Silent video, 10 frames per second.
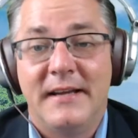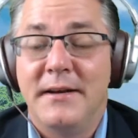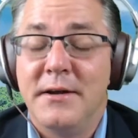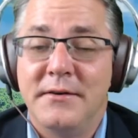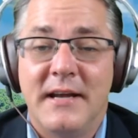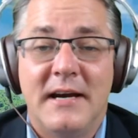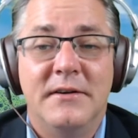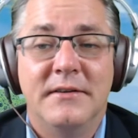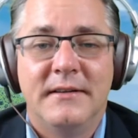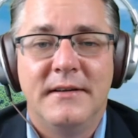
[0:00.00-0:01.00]
no
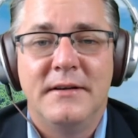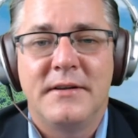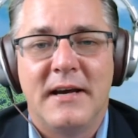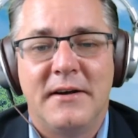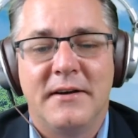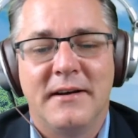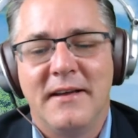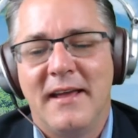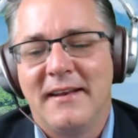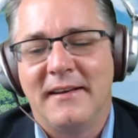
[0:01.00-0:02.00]
doubt, no doubt,
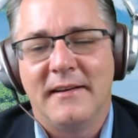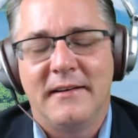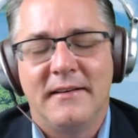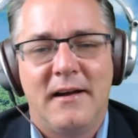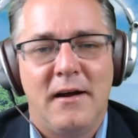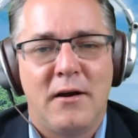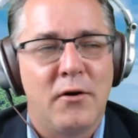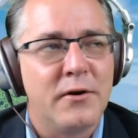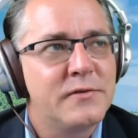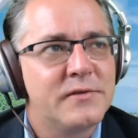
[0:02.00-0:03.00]
and of
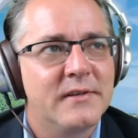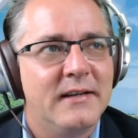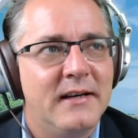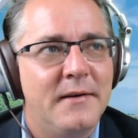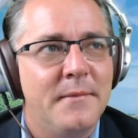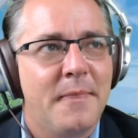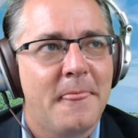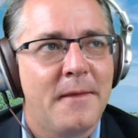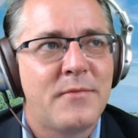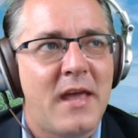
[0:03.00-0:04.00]
course,
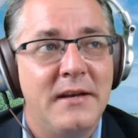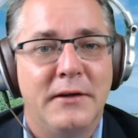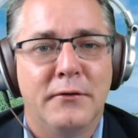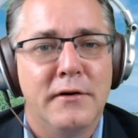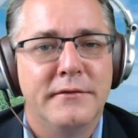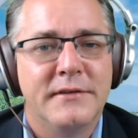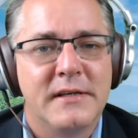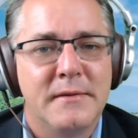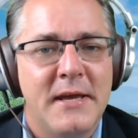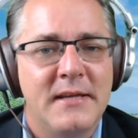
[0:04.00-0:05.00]
Andy Grove is an
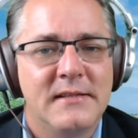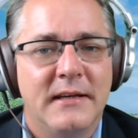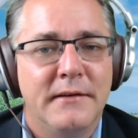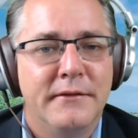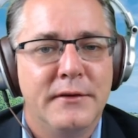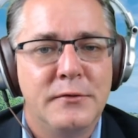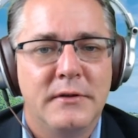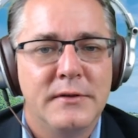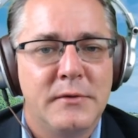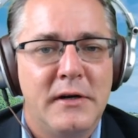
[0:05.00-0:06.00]
amazing individual
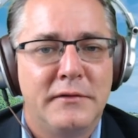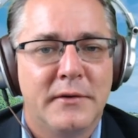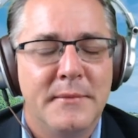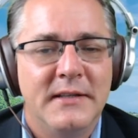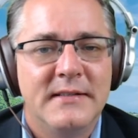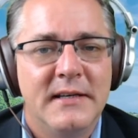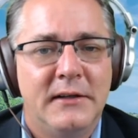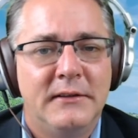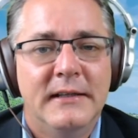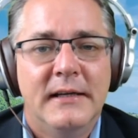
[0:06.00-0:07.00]
as well from
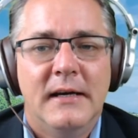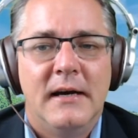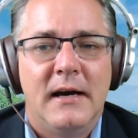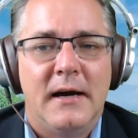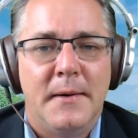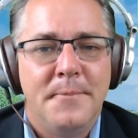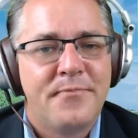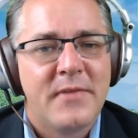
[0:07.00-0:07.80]
Intel. Um,